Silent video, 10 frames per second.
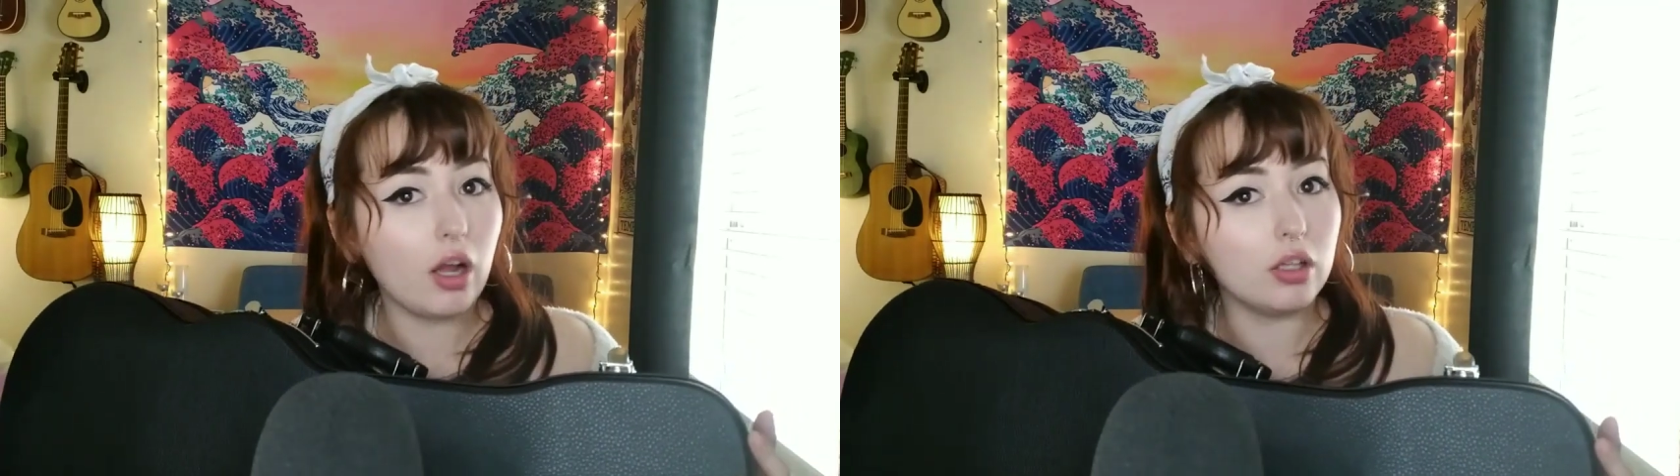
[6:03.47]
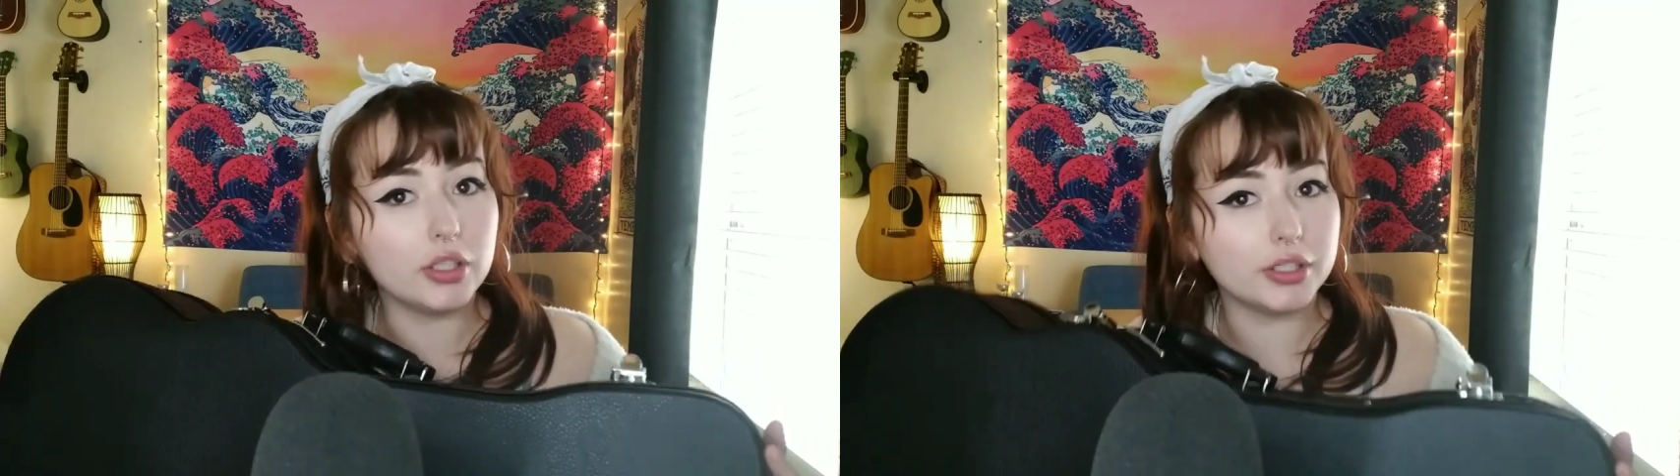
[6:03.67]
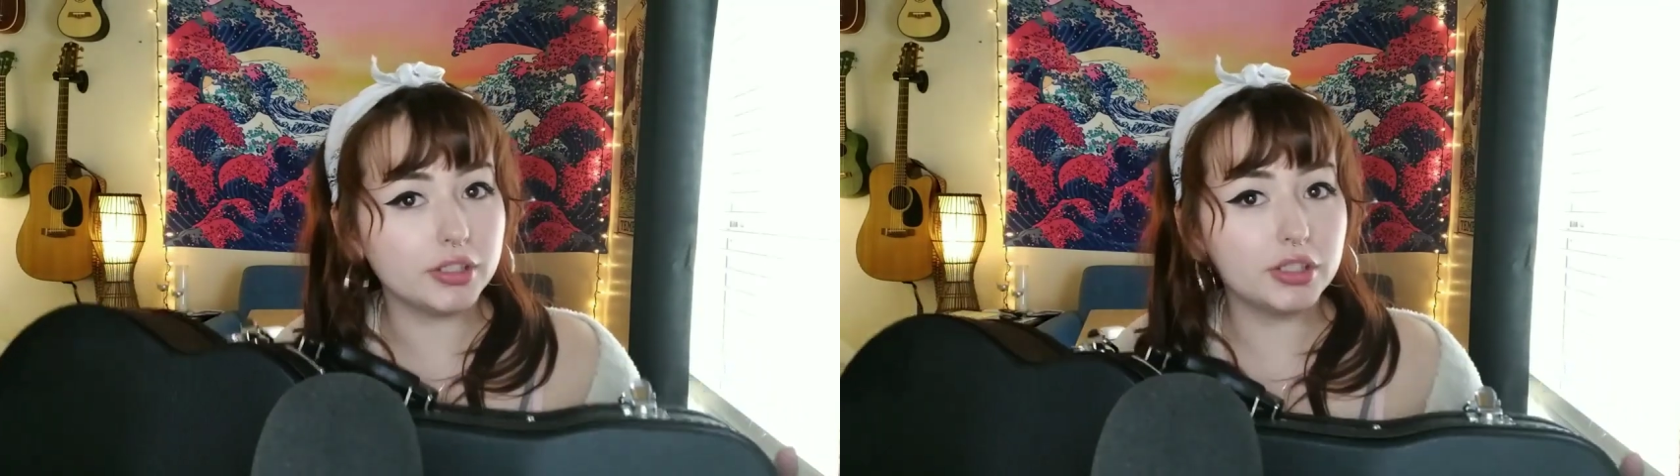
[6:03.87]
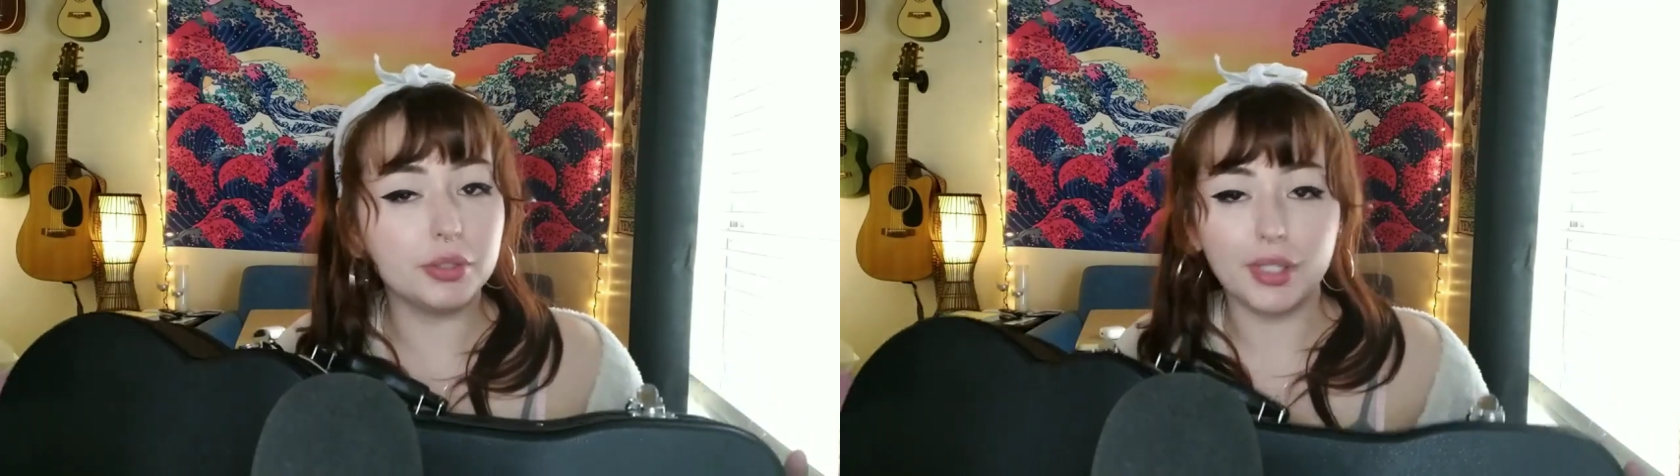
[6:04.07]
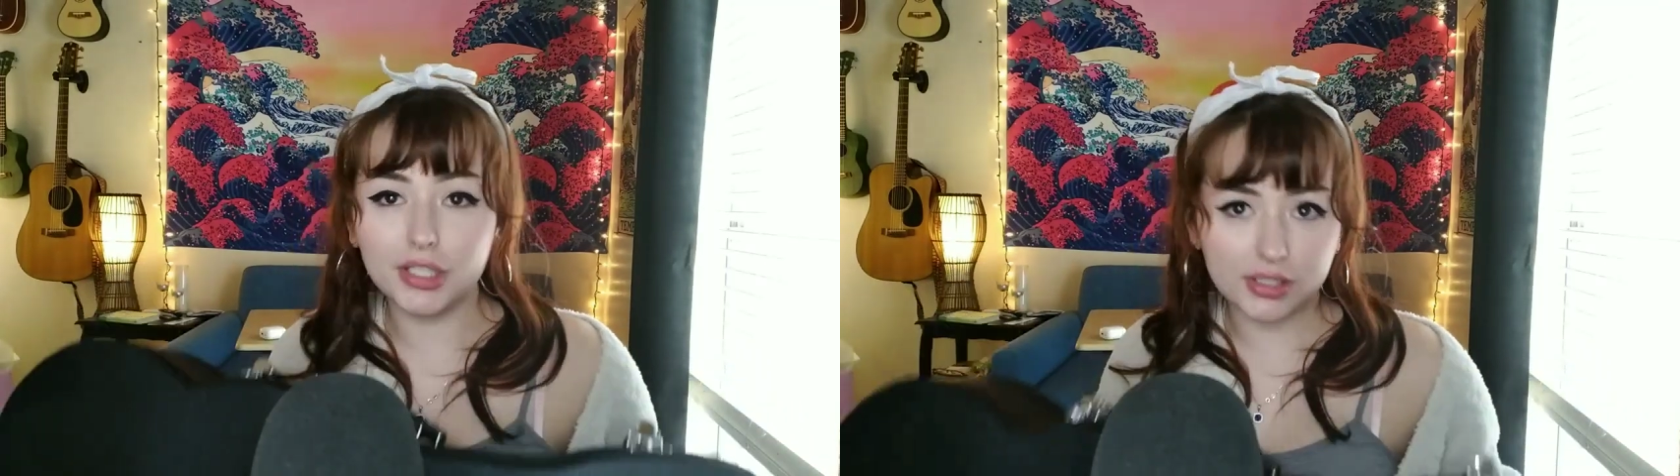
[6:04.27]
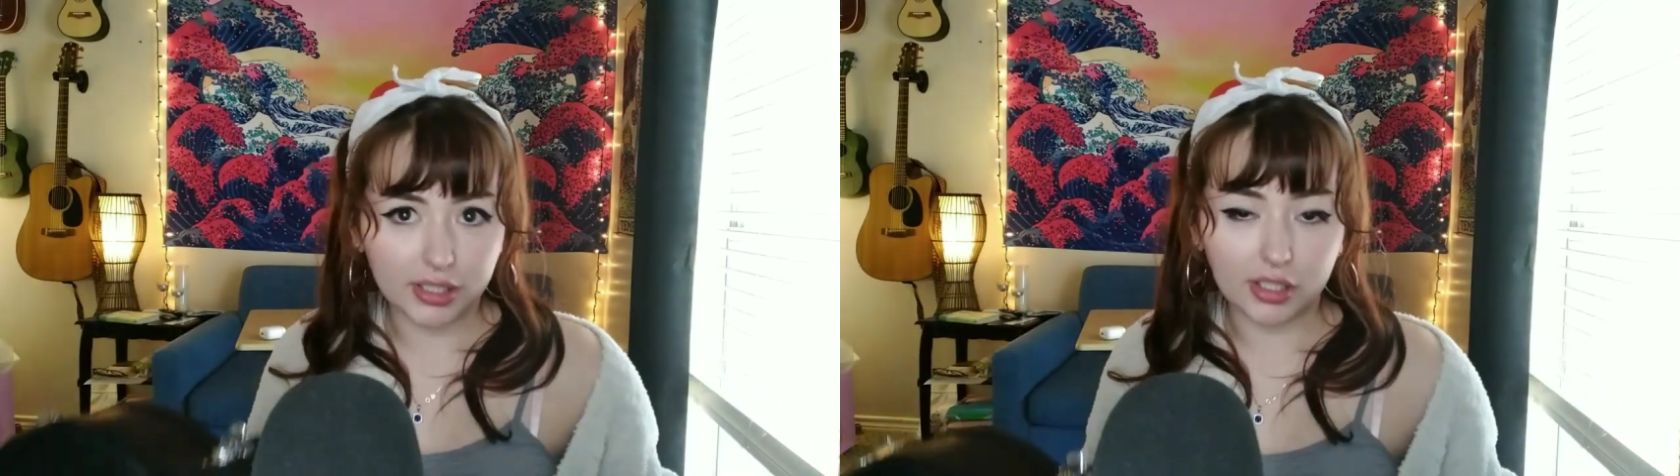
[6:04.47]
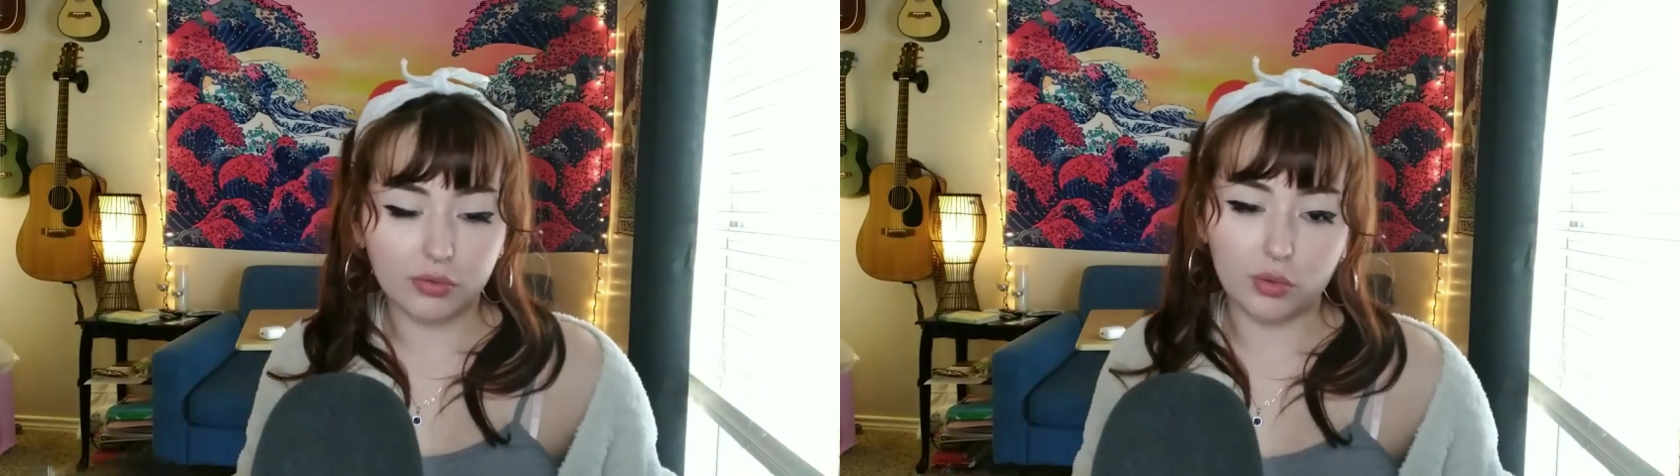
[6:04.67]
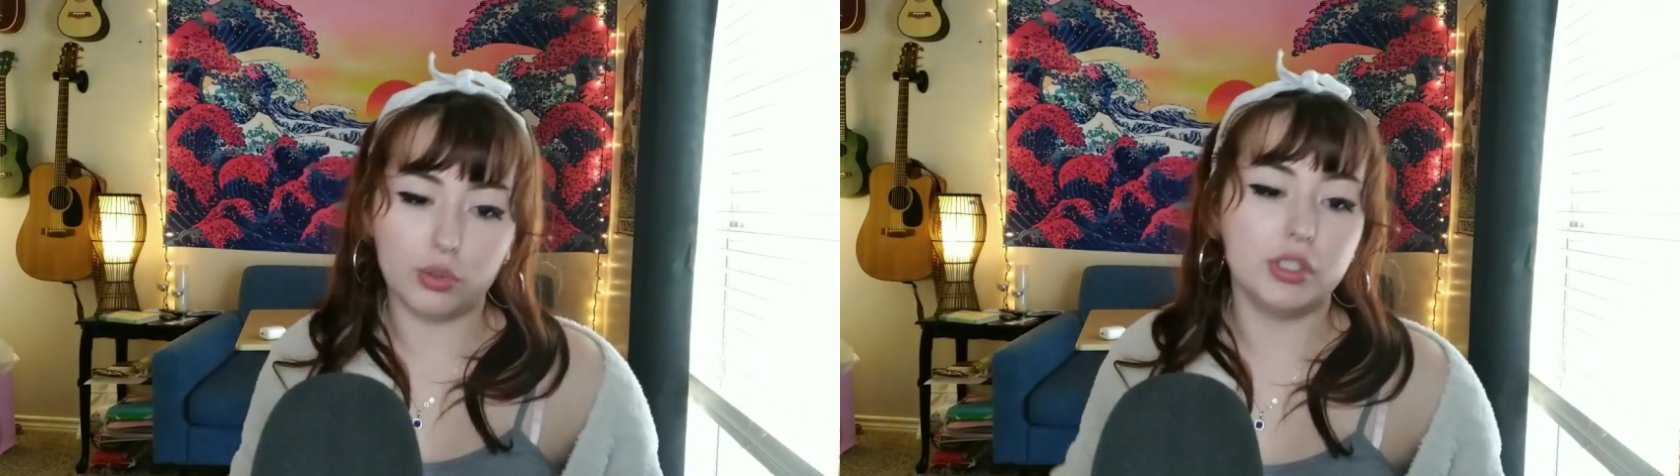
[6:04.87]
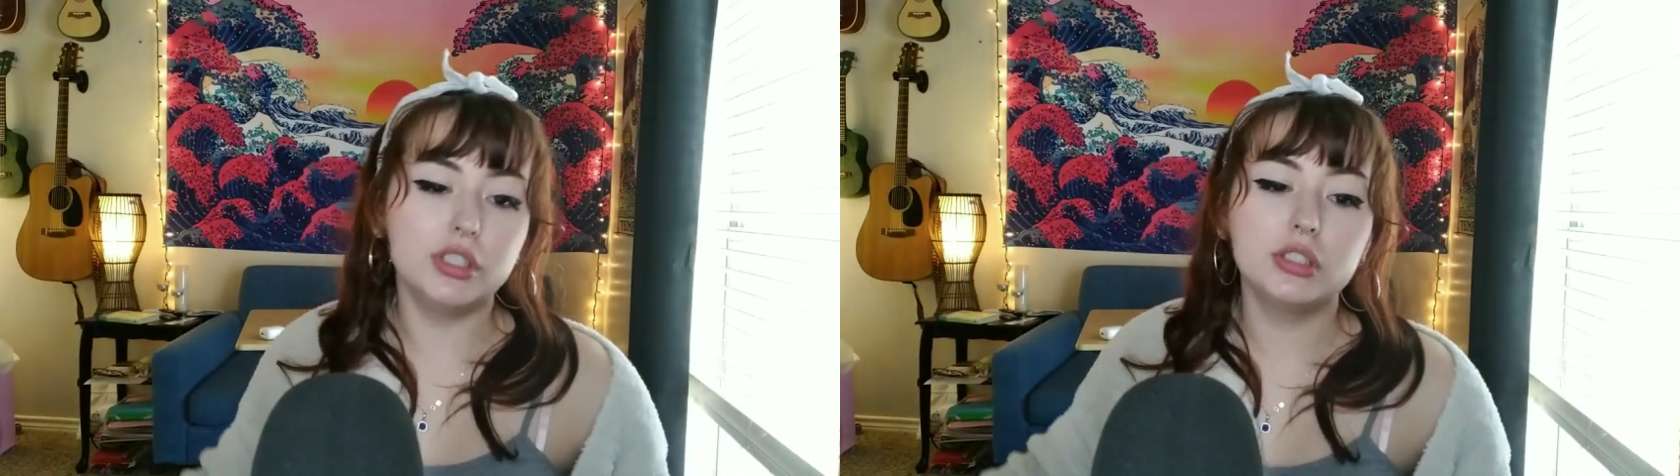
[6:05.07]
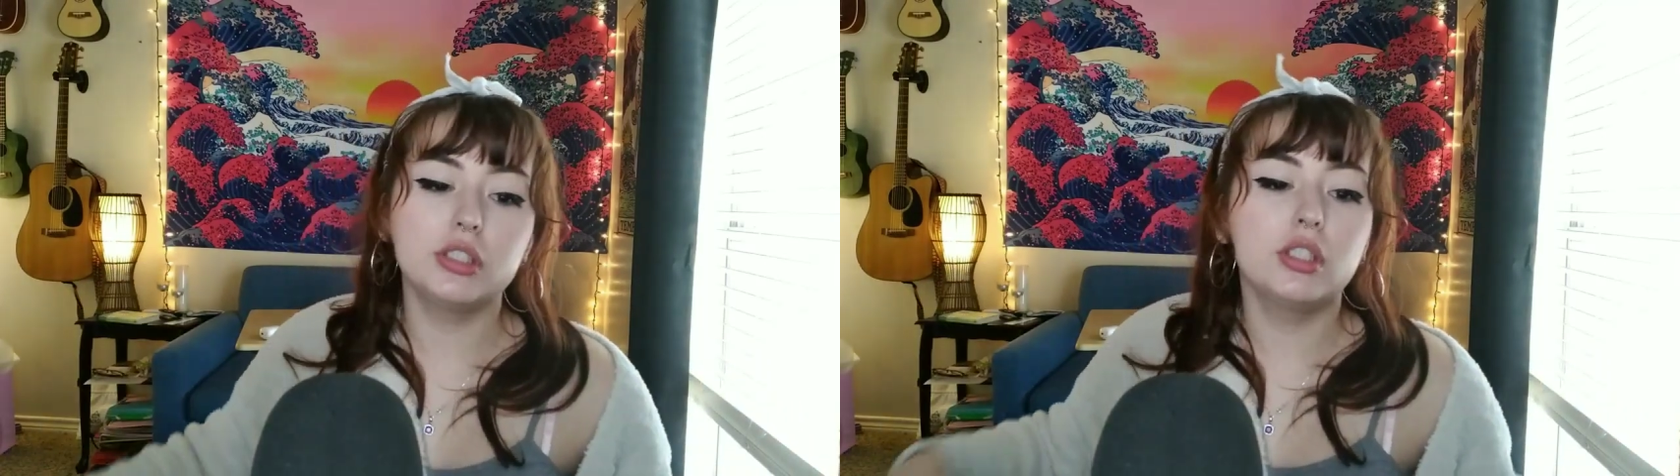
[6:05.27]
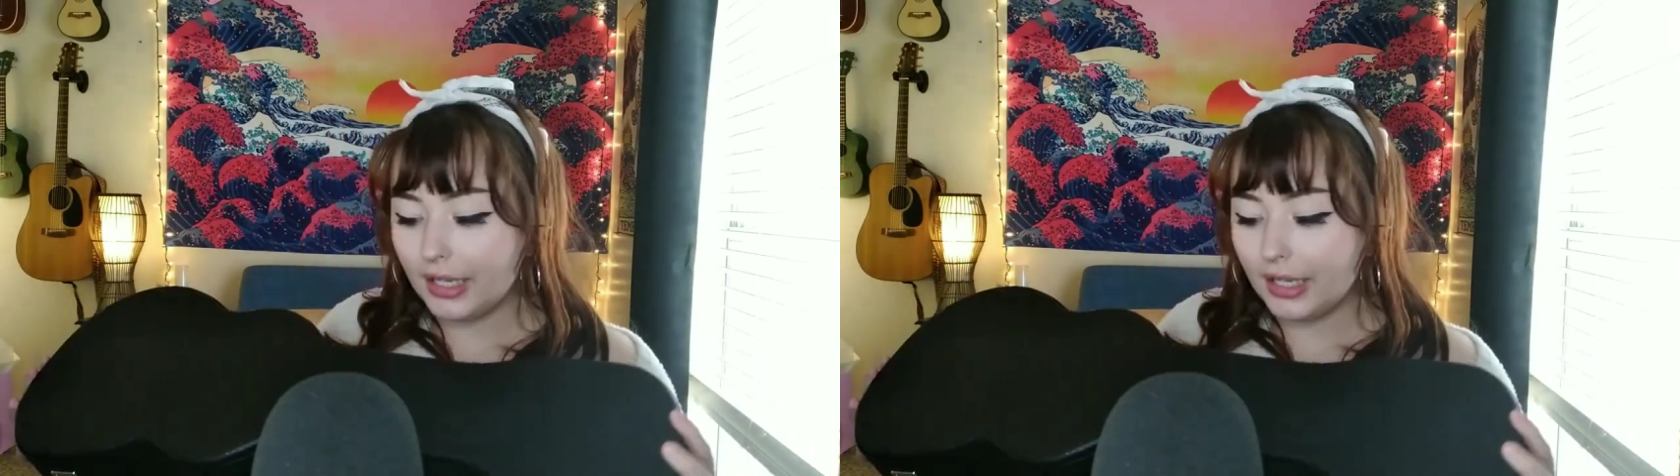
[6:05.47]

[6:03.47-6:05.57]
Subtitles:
USD, of course.